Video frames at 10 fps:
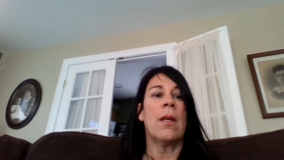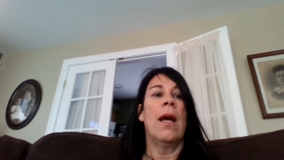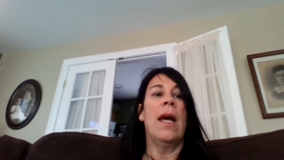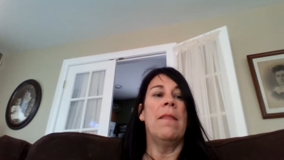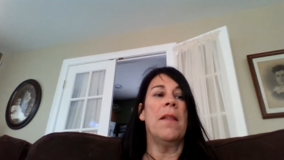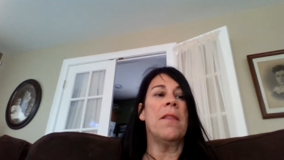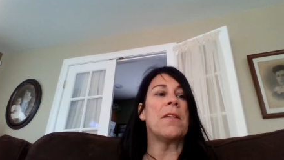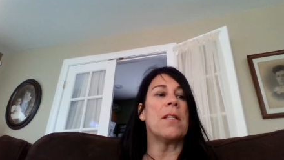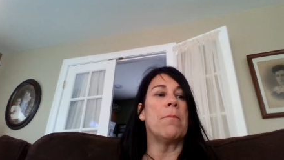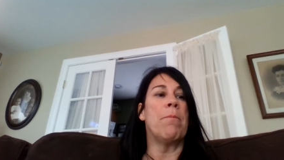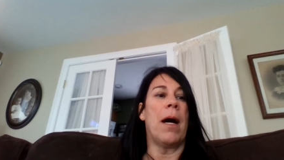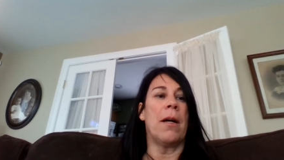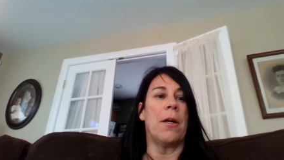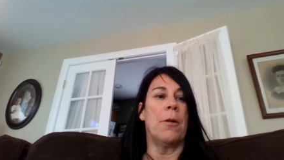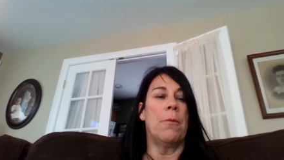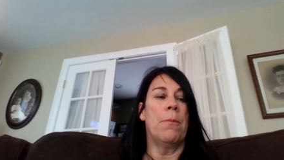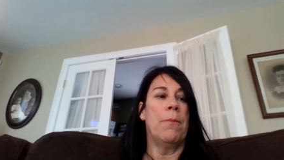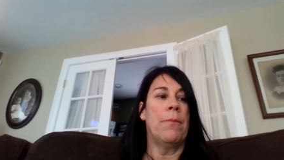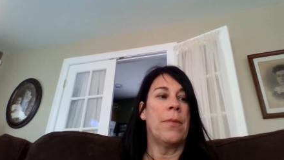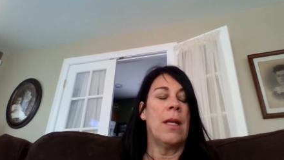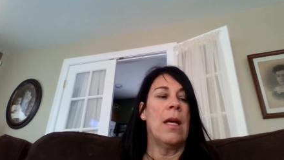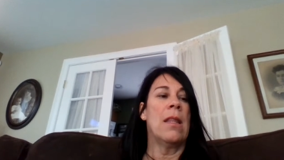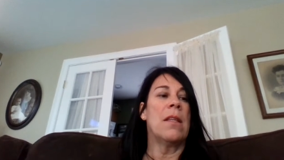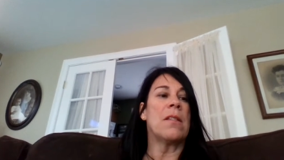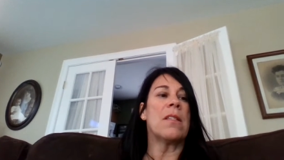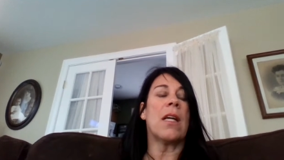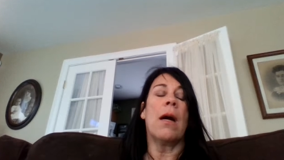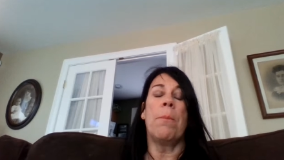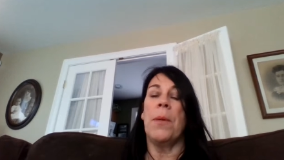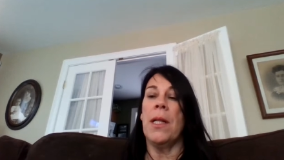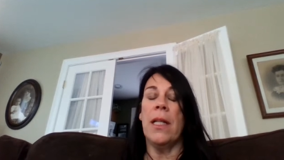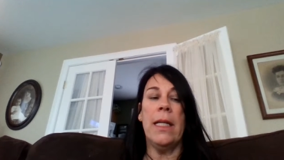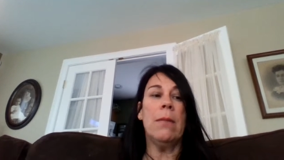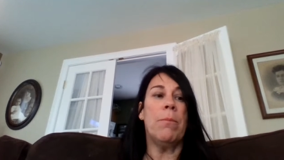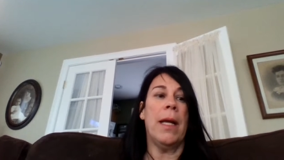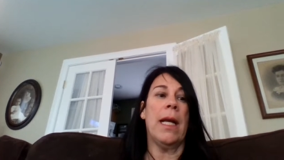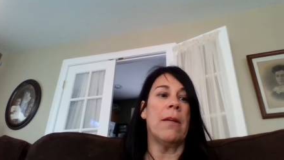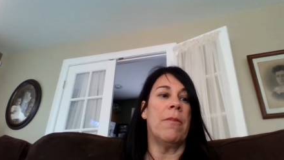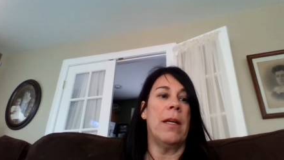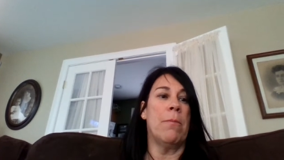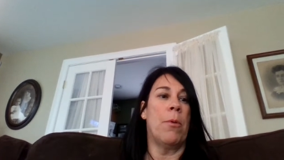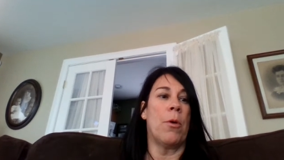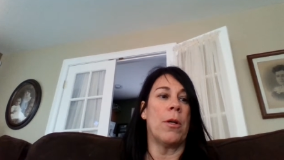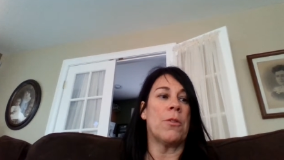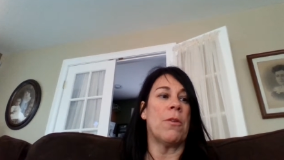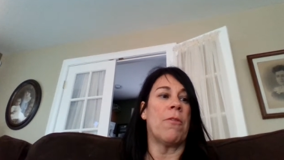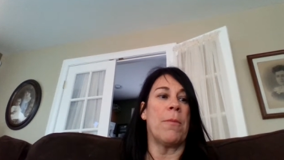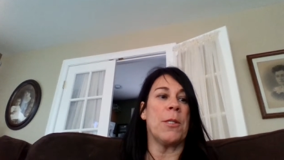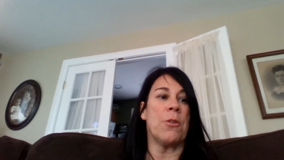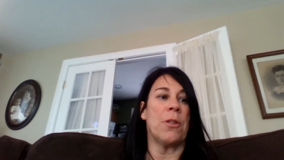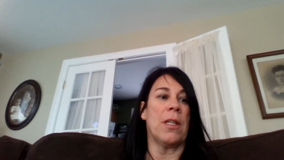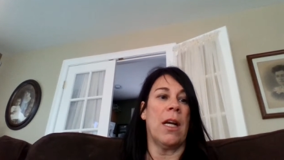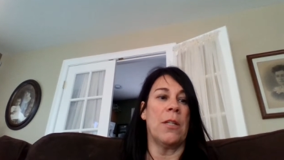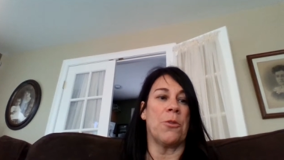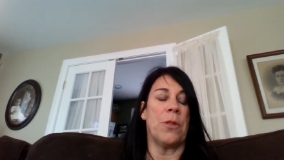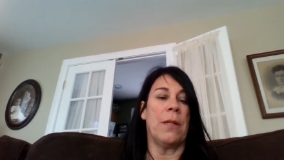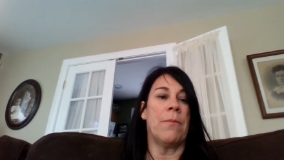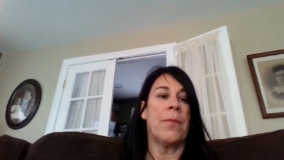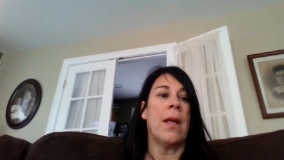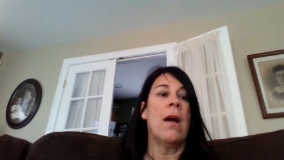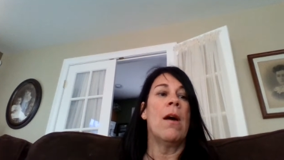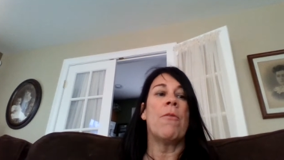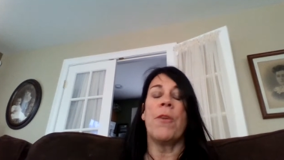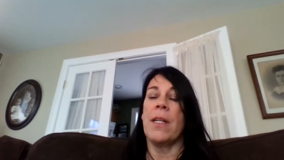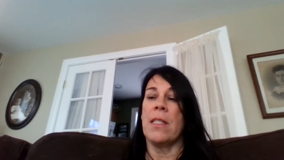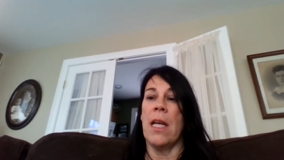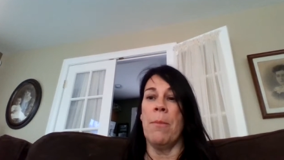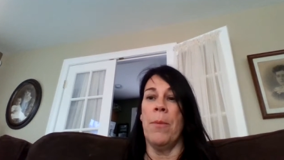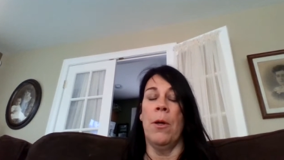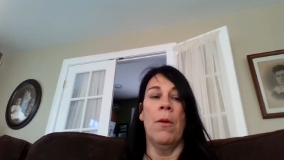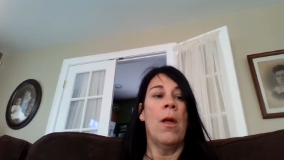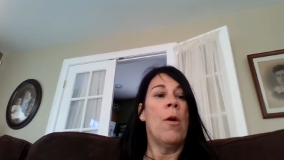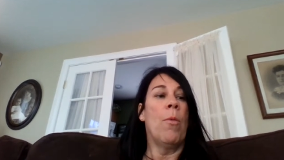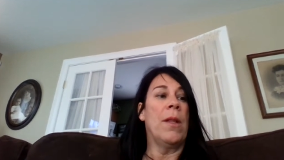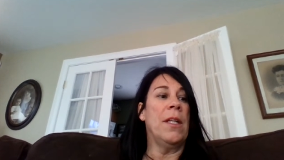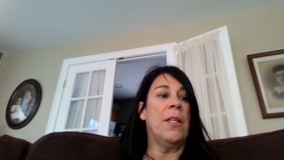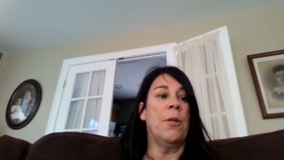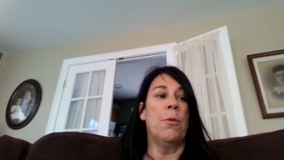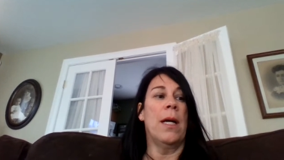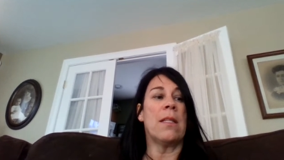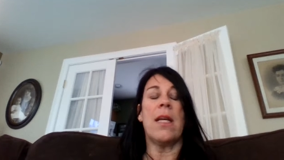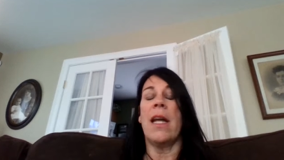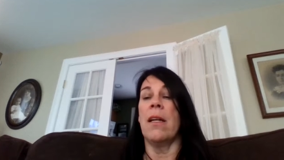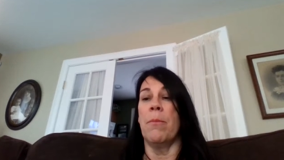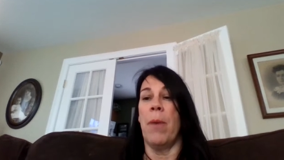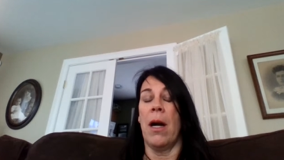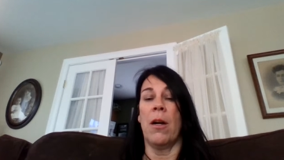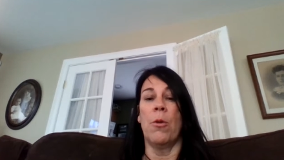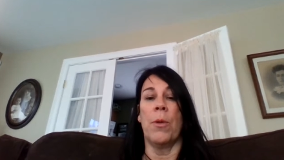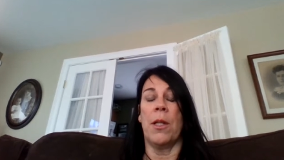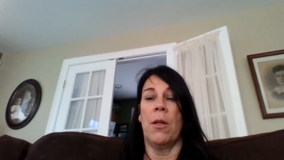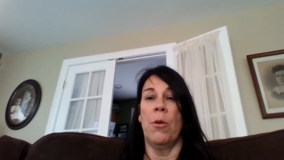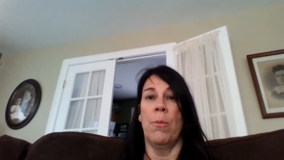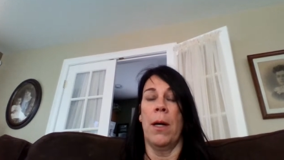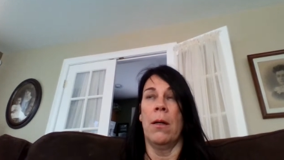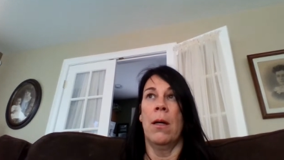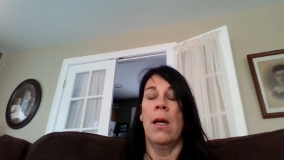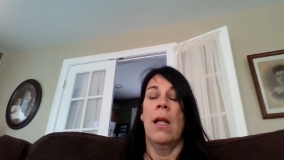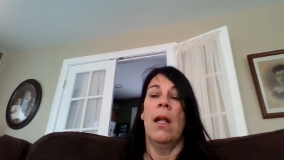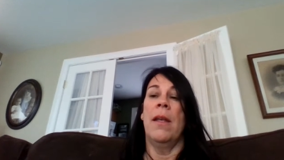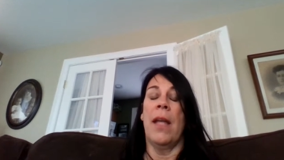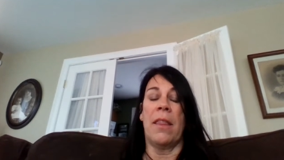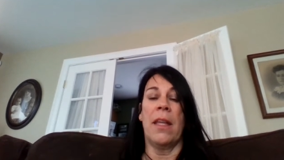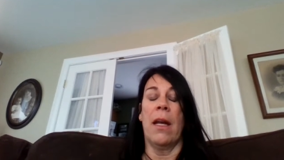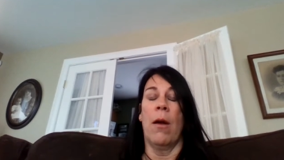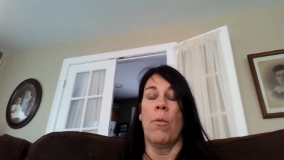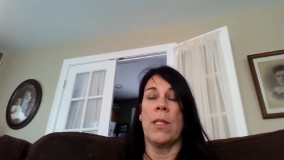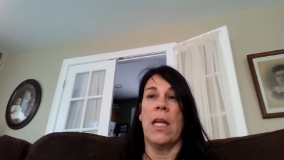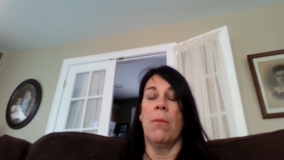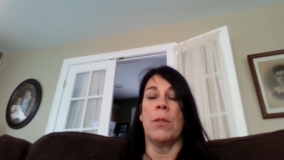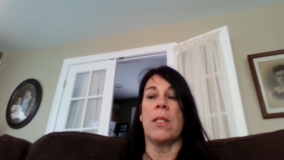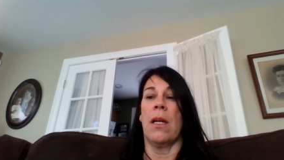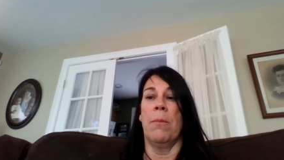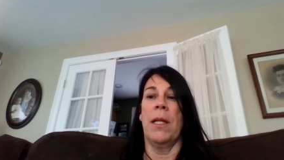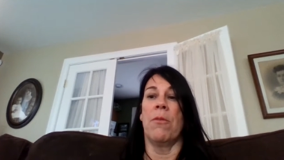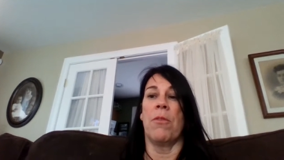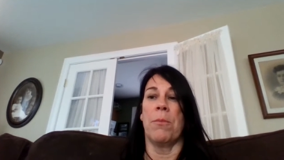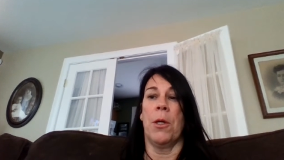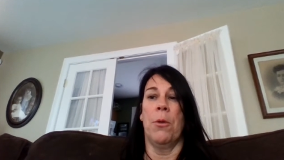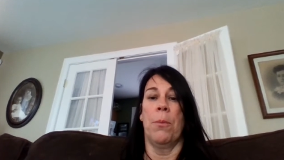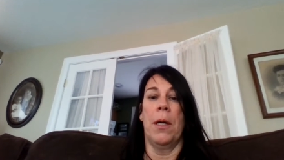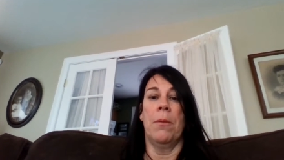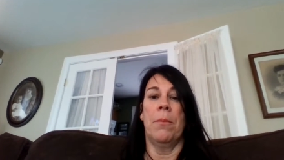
And then there's an embargo. This is a complete ban of imports from a certain country. For example, when the US had an embargo with Cuba, nothing was able to come in from Cuba.